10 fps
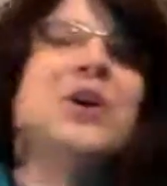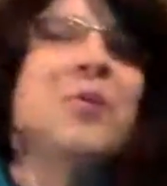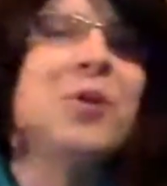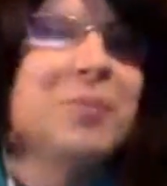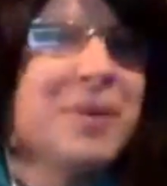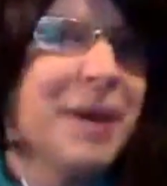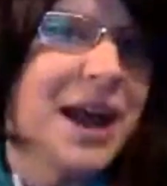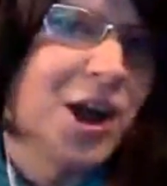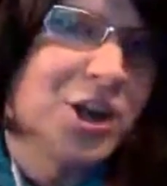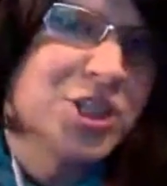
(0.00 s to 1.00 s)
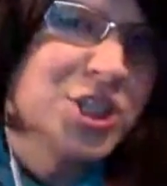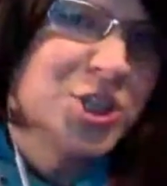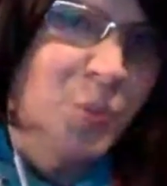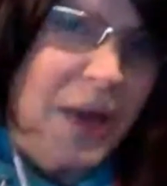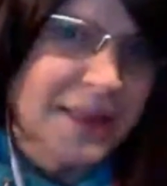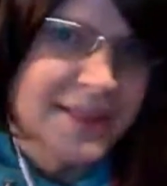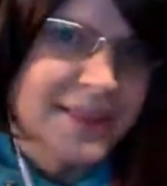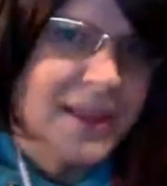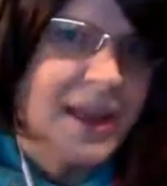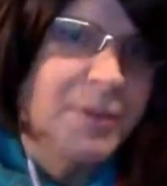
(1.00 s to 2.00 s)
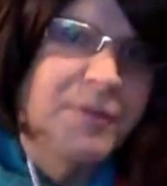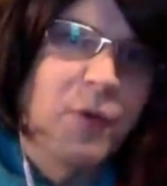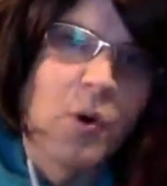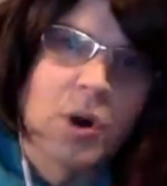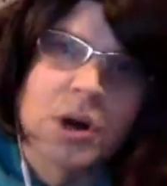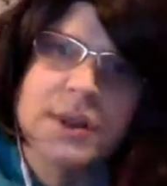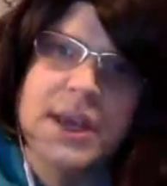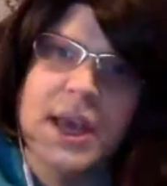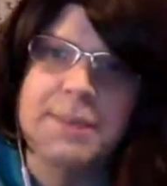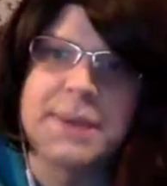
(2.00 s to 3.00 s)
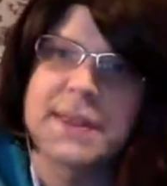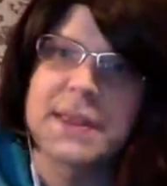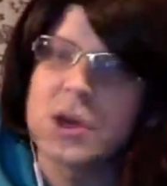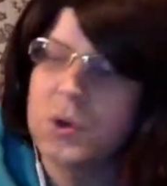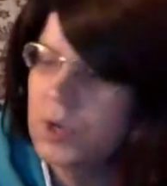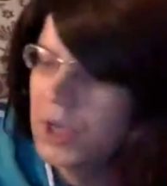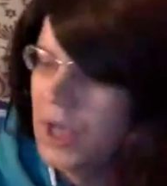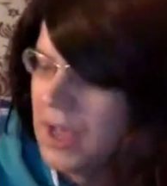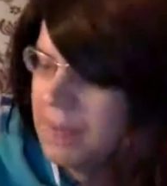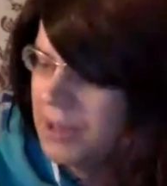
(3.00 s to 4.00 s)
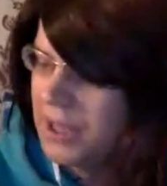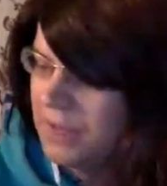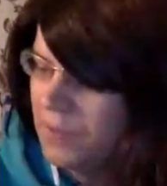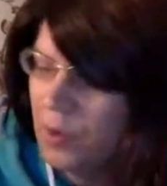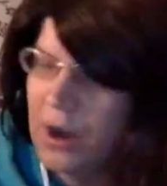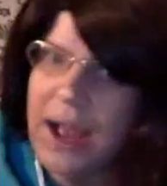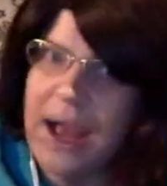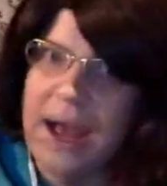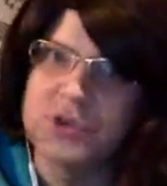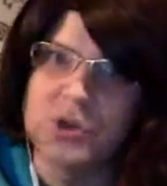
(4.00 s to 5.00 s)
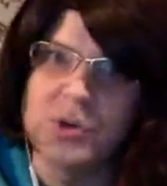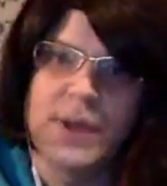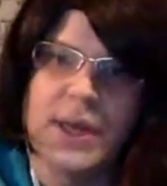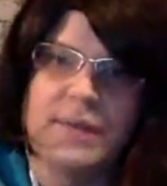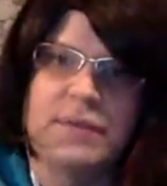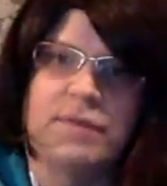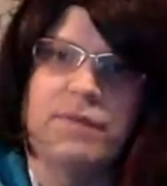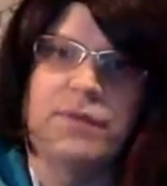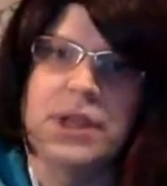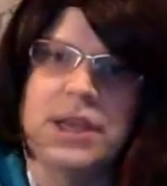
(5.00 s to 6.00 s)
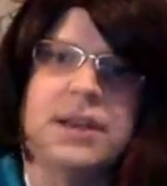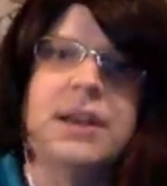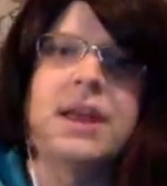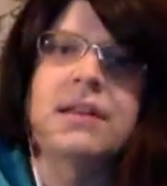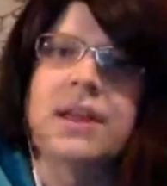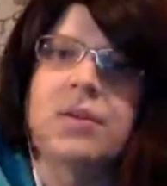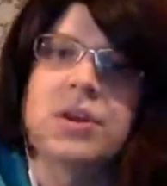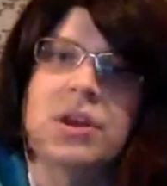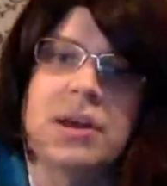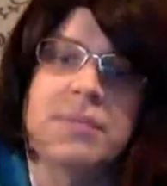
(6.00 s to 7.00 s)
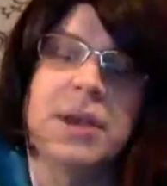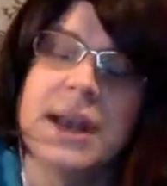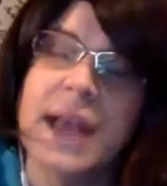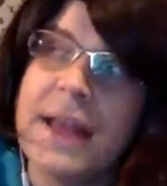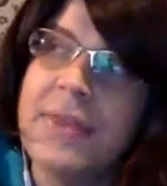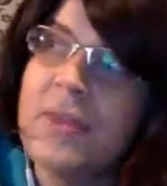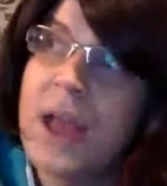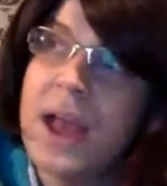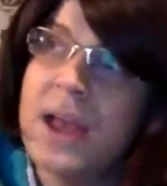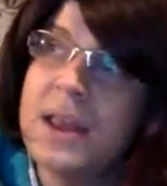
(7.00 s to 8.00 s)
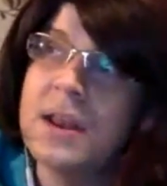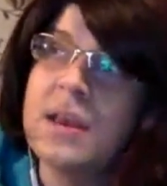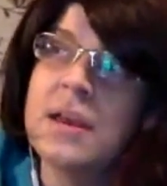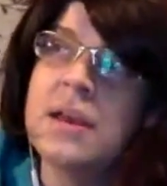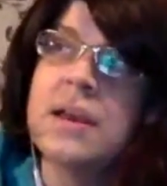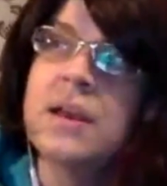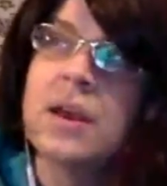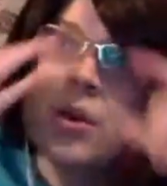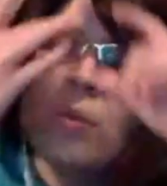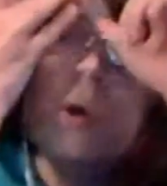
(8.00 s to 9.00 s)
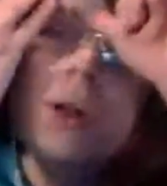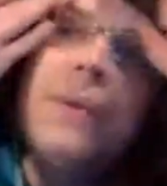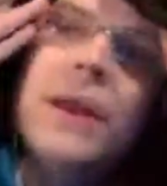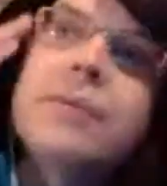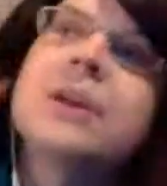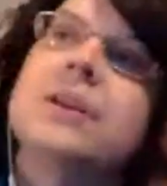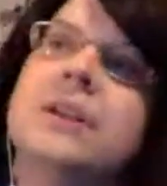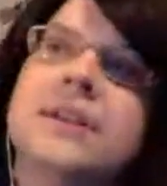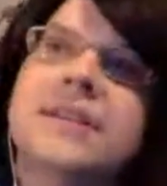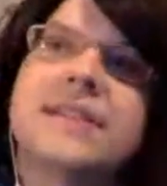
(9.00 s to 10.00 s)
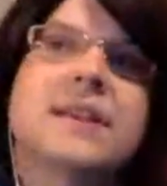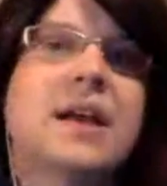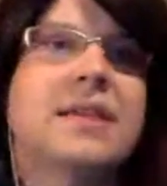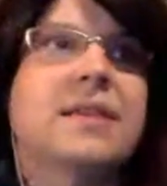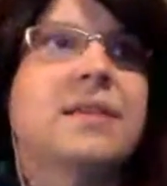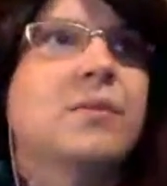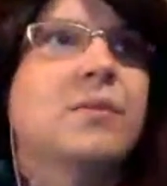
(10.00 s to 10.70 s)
we'll be back on Wednesday before the episode, I believe, or after. We haven't fully nailed down a time yet. And then we'll be able to discuss